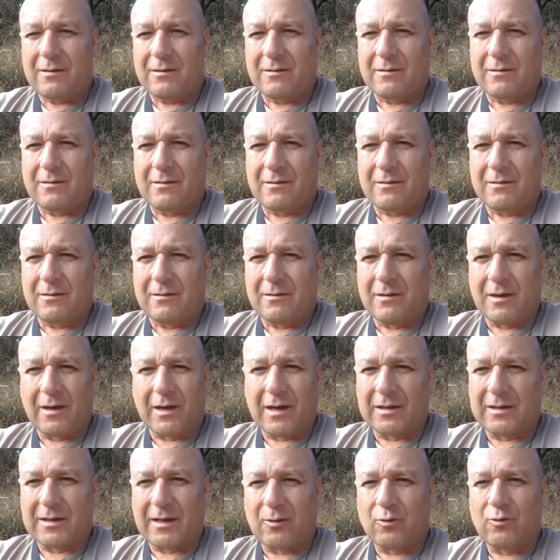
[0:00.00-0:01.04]
but
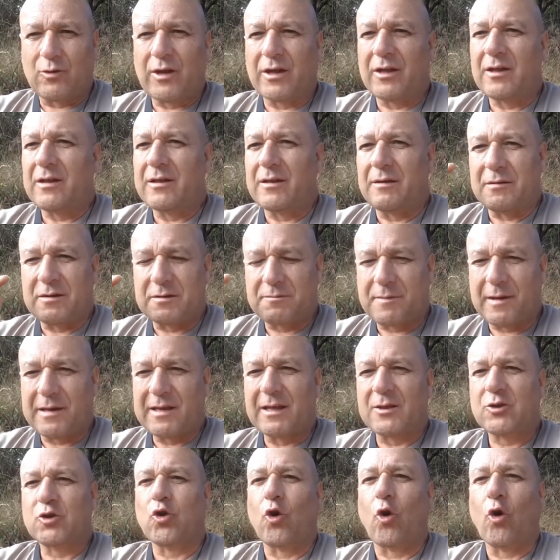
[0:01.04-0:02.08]
here, in
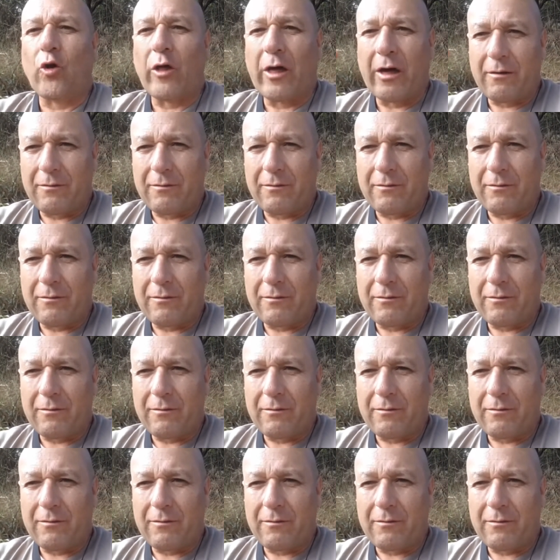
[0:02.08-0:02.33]
Catalonia